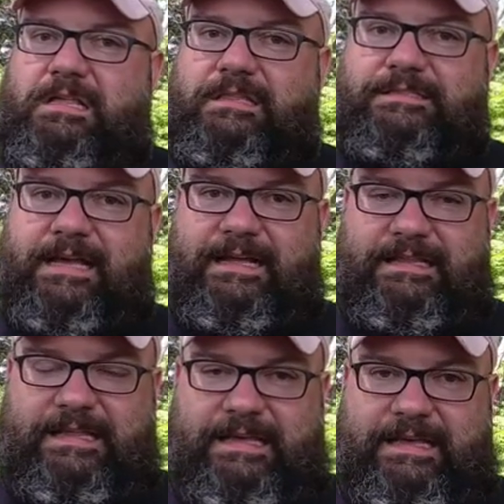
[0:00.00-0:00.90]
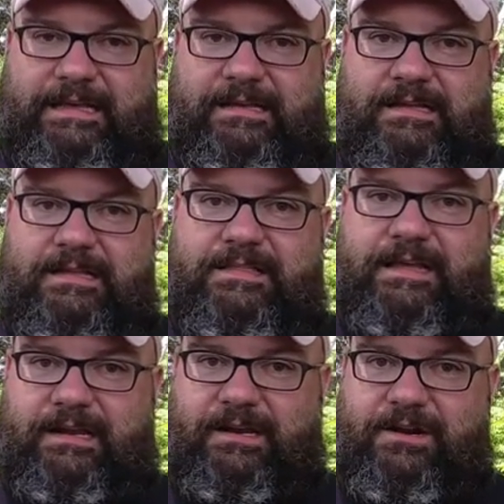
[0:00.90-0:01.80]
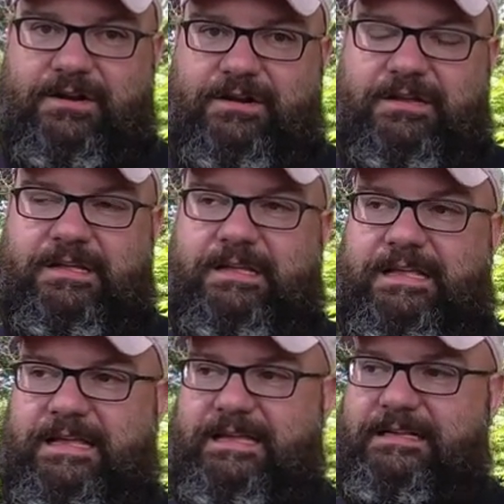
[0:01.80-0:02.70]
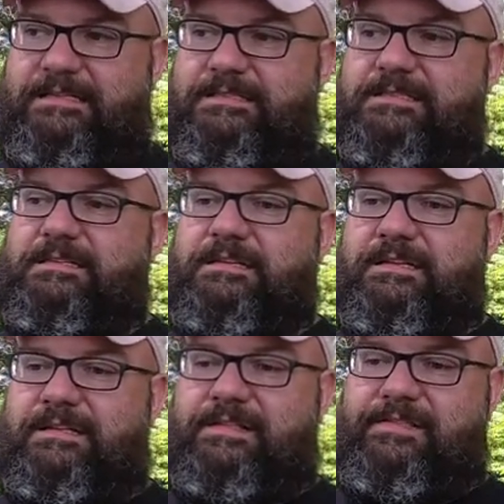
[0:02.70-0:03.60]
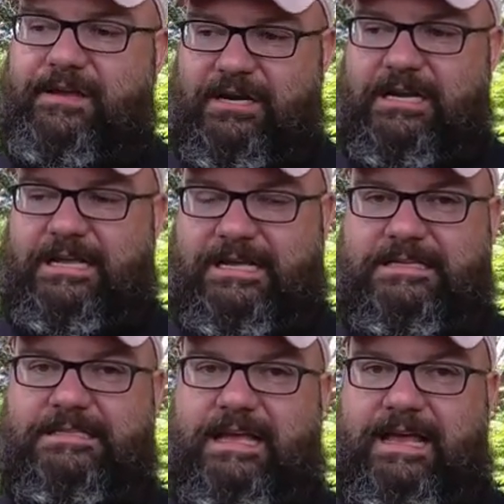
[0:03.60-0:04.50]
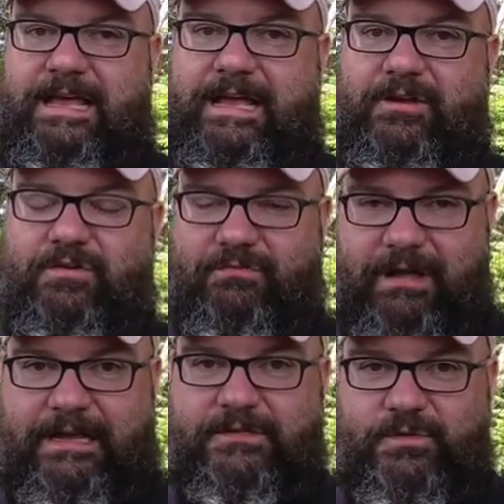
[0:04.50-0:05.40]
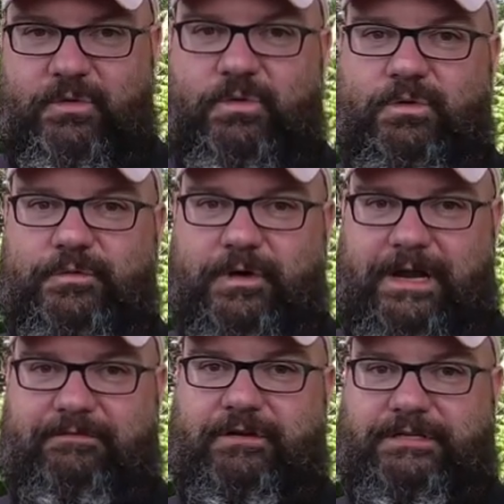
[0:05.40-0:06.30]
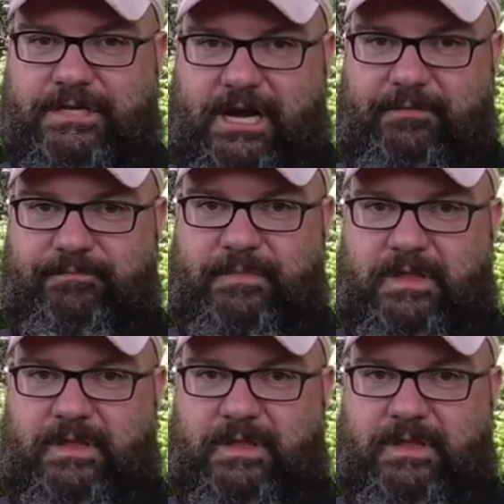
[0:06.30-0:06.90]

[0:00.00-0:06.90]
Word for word: The second thing that I learned is there is a correct tool for every job.